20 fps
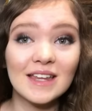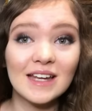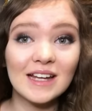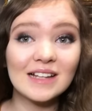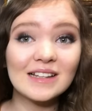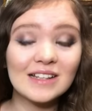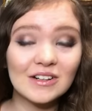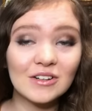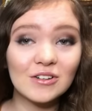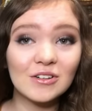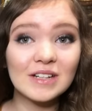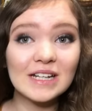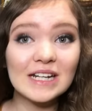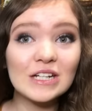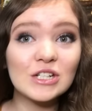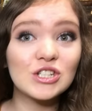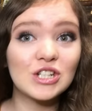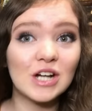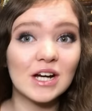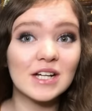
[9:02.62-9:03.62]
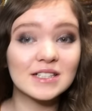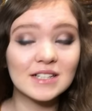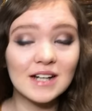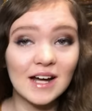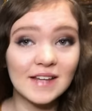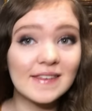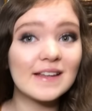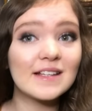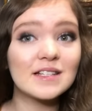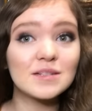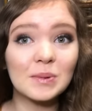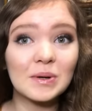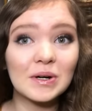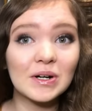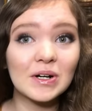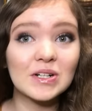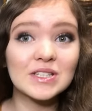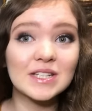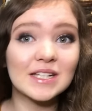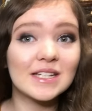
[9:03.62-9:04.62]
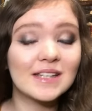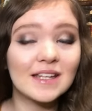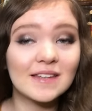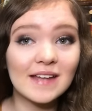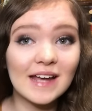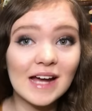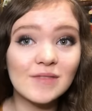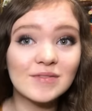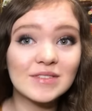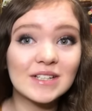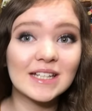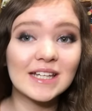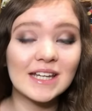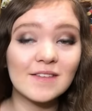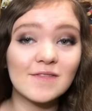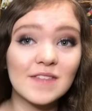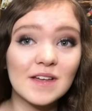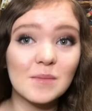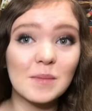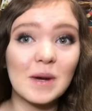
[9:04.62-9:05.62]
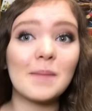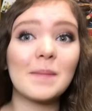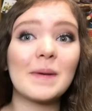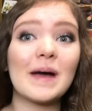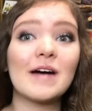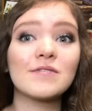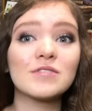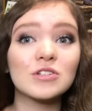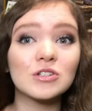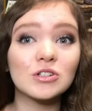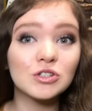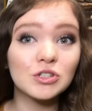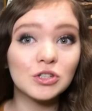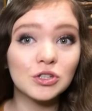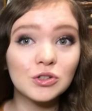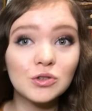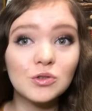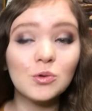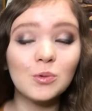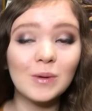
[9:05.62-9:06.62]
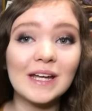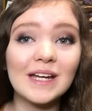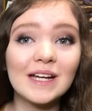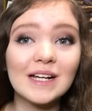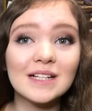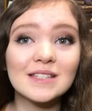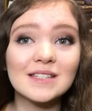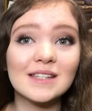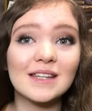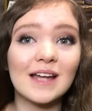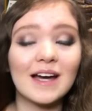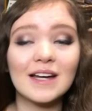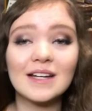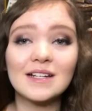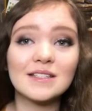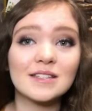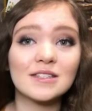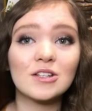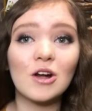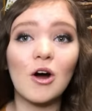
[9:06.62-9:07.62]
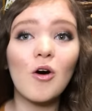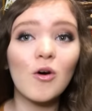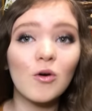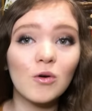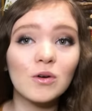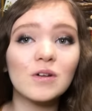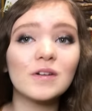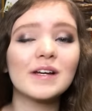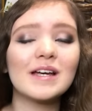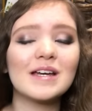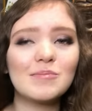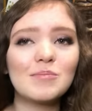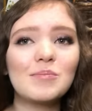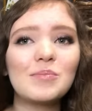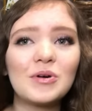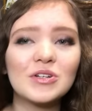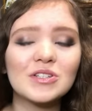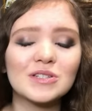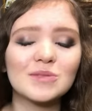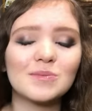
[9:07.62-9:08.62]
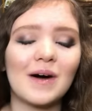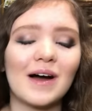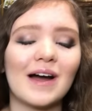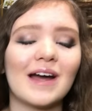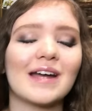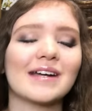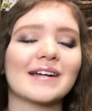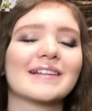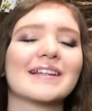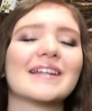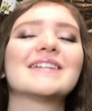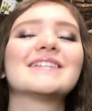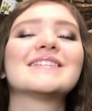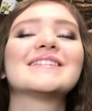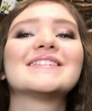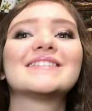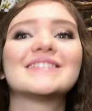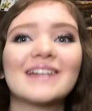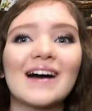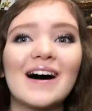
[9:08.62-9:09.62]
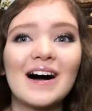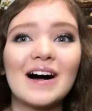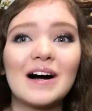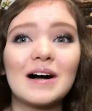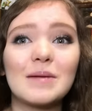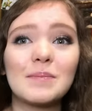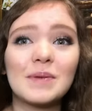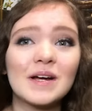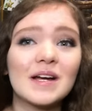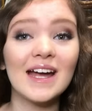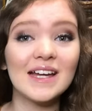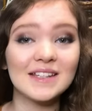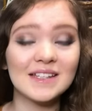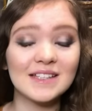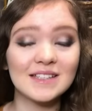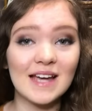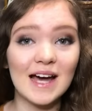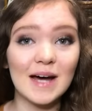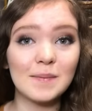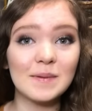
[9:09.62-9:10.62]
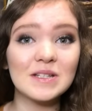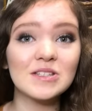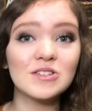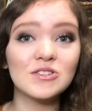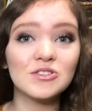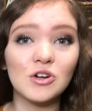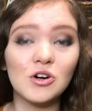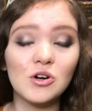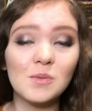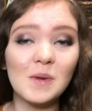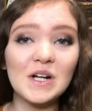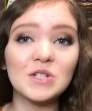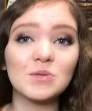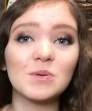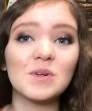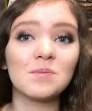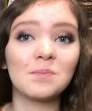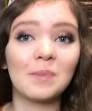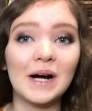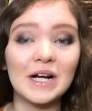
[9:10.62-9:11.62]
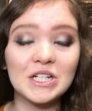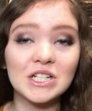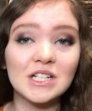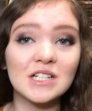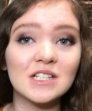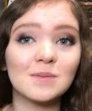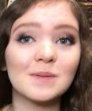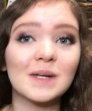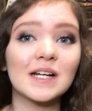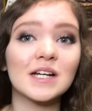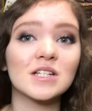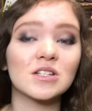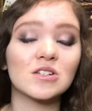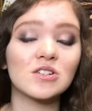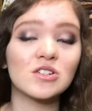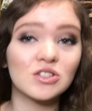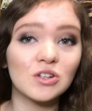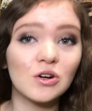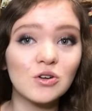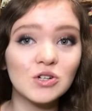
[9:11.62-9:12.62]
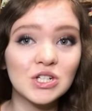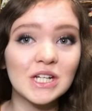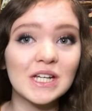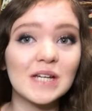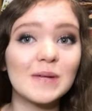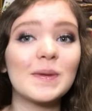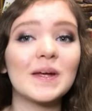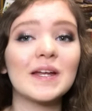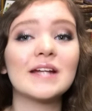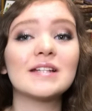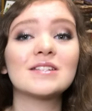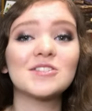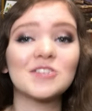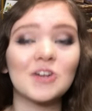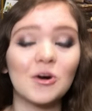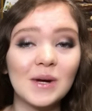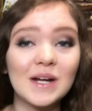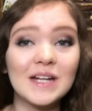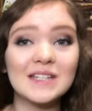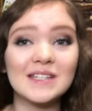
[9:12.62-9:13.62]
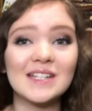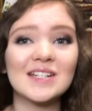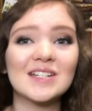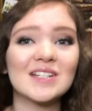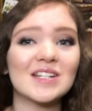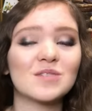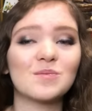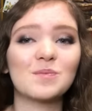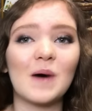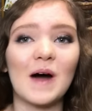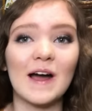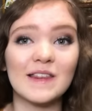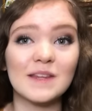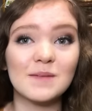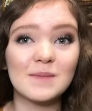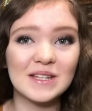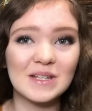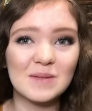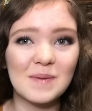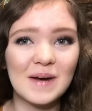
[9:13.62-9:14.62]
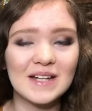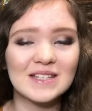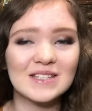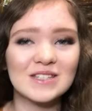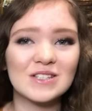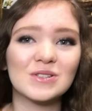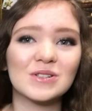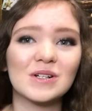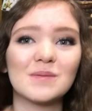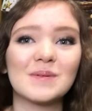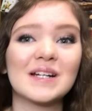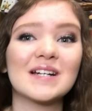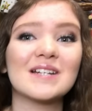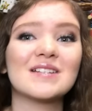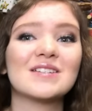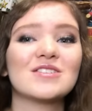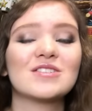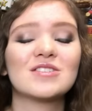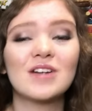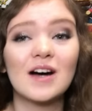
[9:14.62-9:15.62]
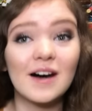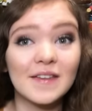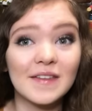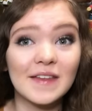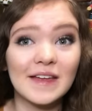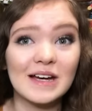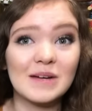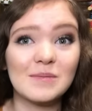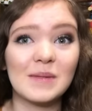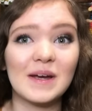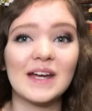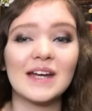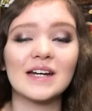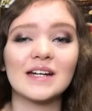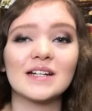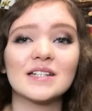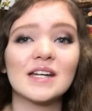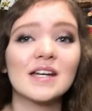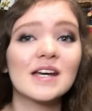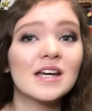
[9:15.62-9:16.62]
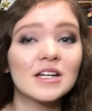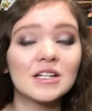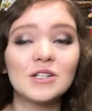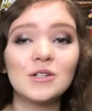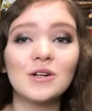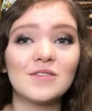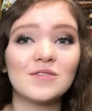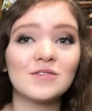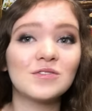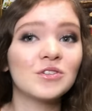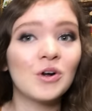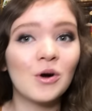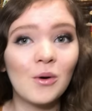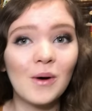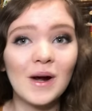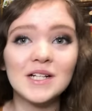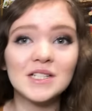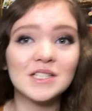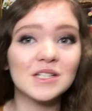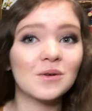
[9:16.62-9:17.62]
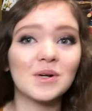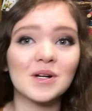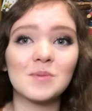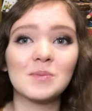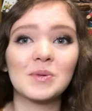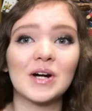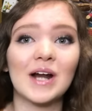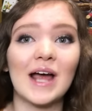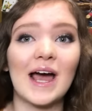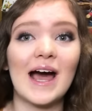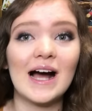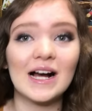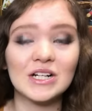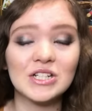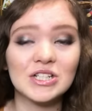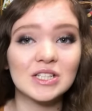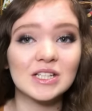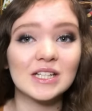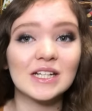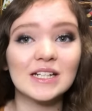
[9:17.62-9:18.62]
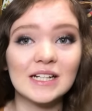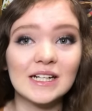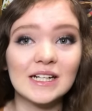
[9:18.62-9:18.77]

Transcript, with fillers: They literally just got these birds and then they have to give them up after two weeks. That is total impulse buying. Like, stop. And this happens so much with budgies because they're so cheap and it's so easy to just buy them at the pet store because you saw them and you have no idea what a bird actually